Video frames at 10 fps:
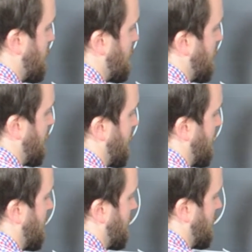moment of
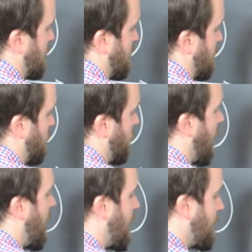area sub
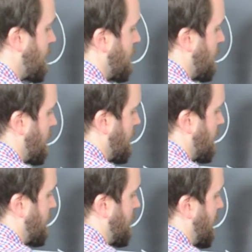y
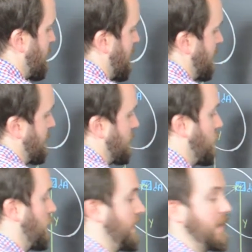divided by the
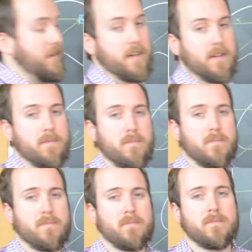total area.
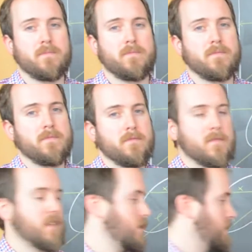And so